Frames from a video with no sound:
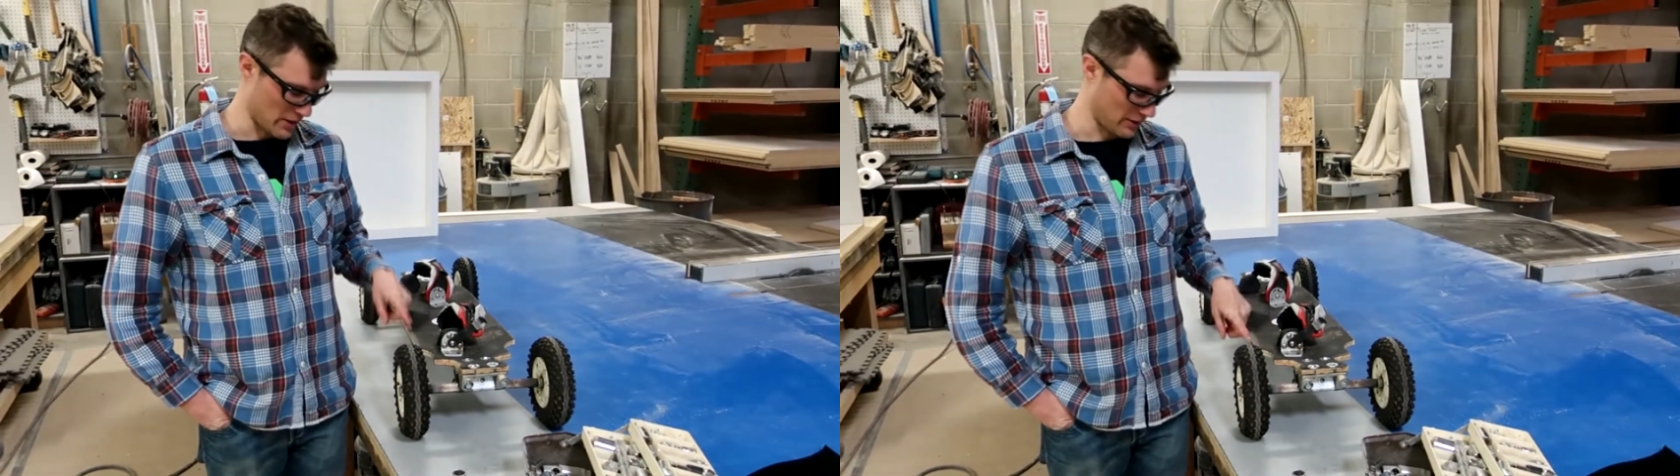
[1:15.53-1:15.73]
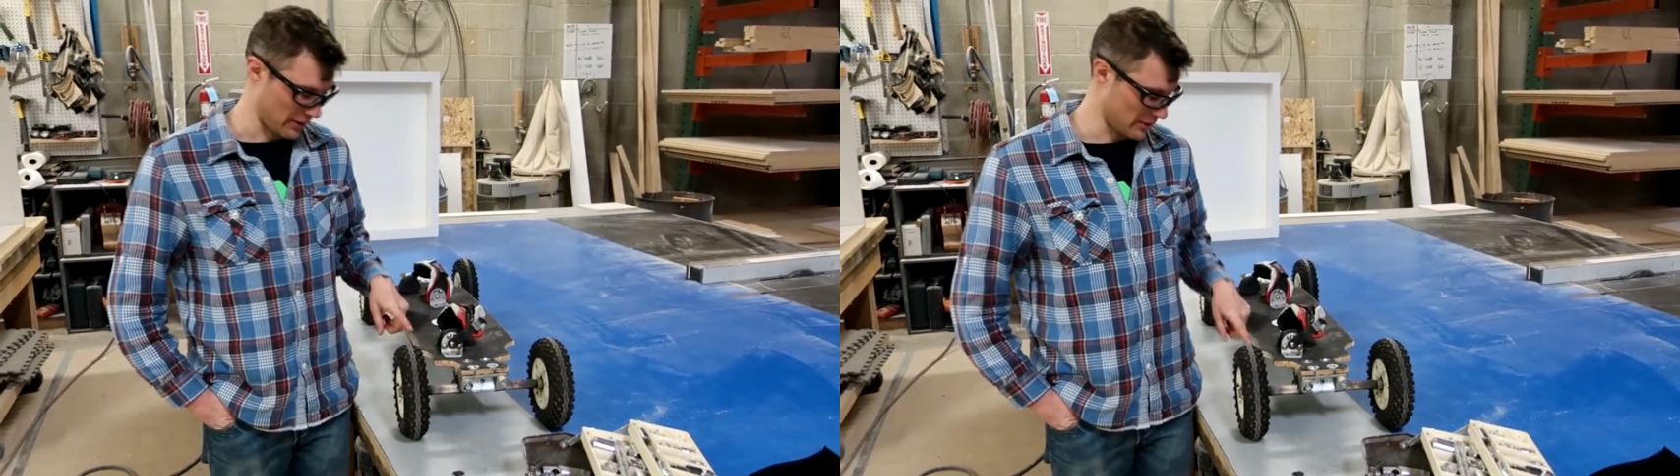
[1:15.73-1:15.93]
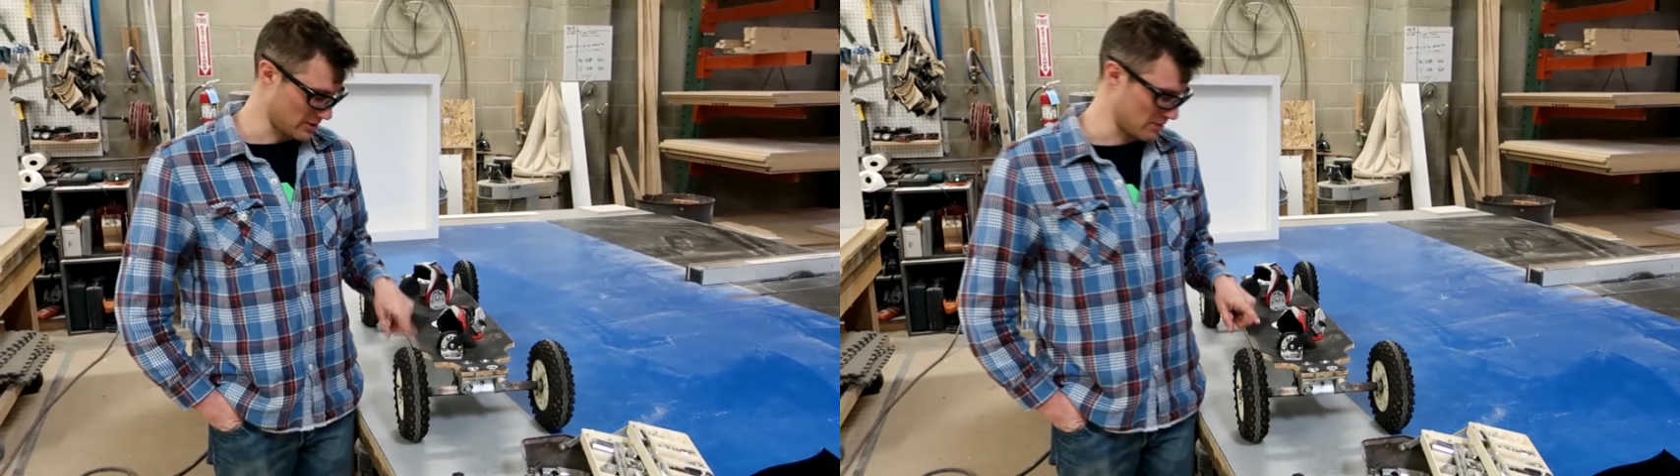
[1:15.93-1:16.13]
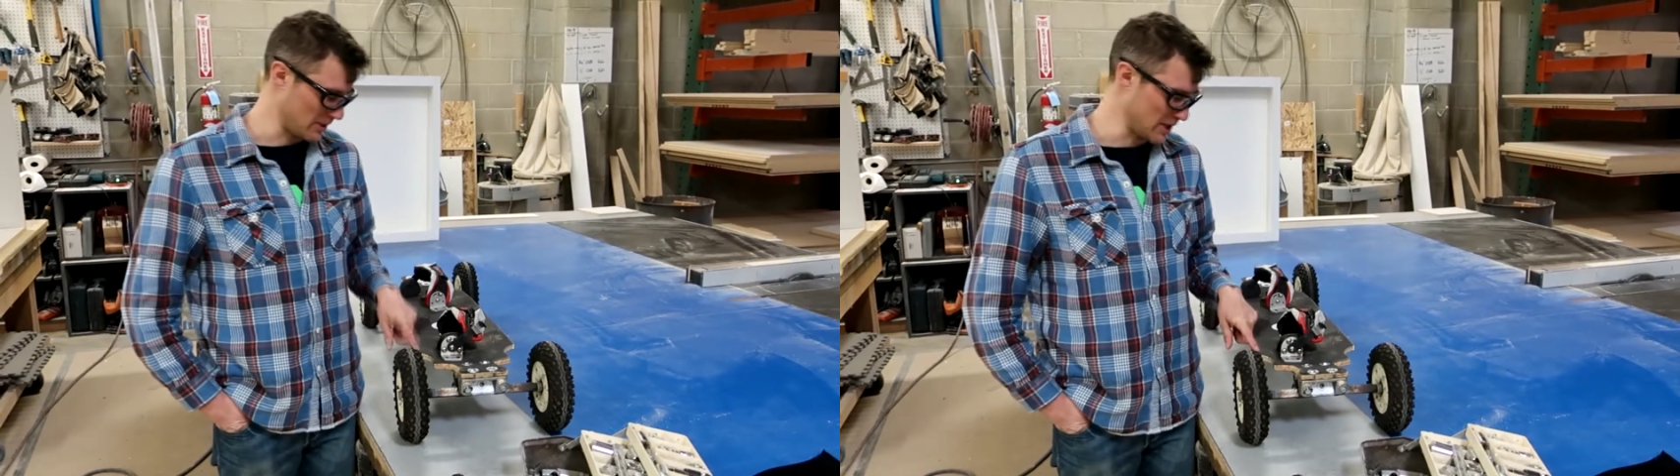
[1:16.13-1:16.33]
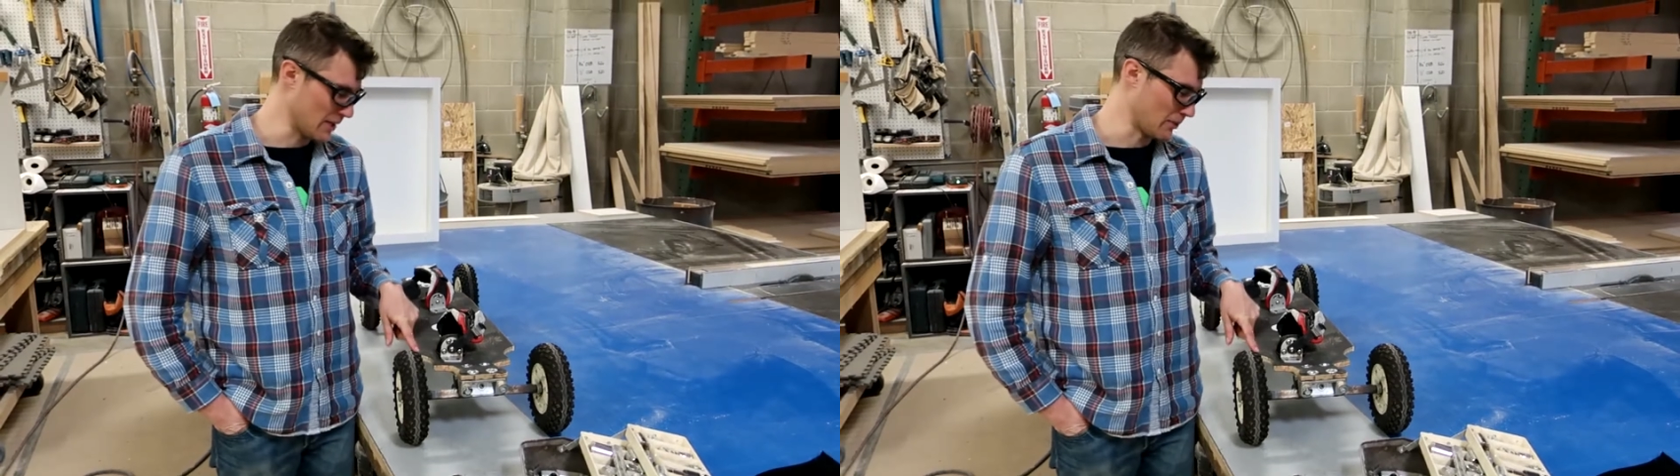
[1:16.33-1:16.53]
width to
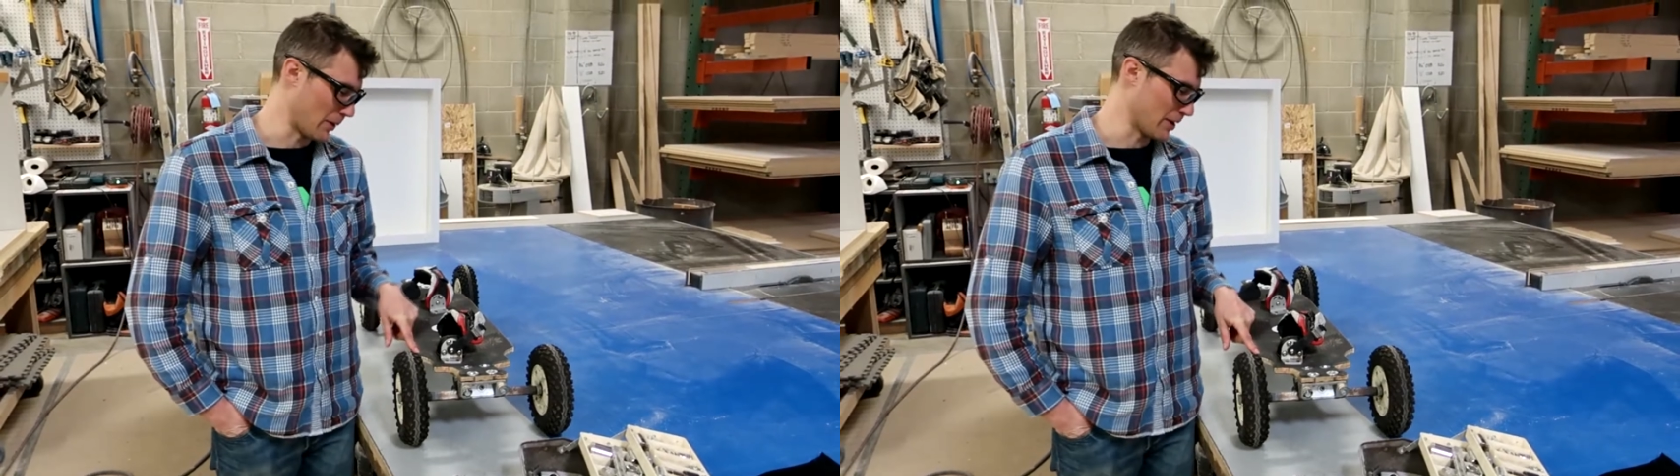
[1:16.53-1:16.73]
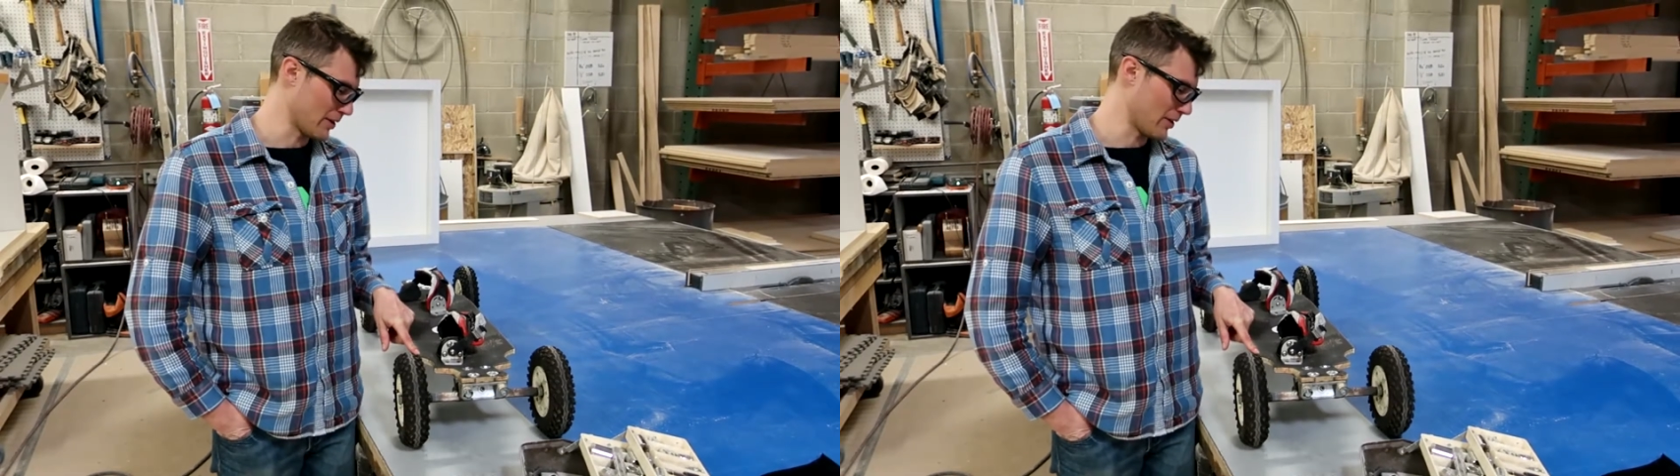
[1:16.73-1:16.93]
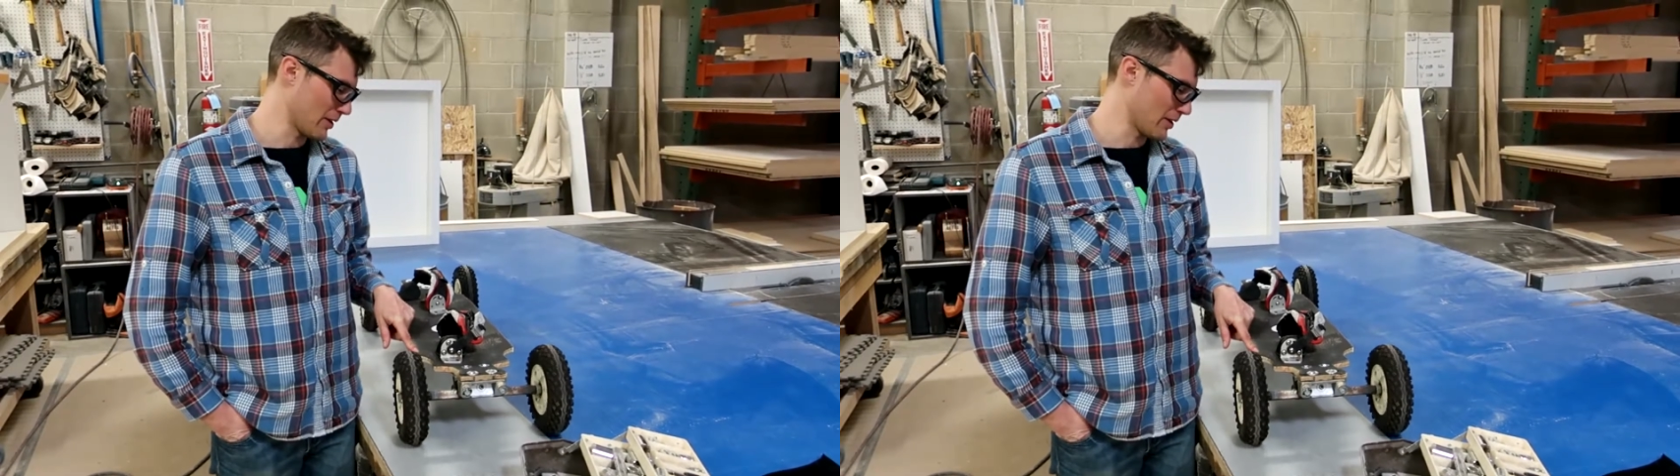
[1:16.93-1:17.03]
begin with.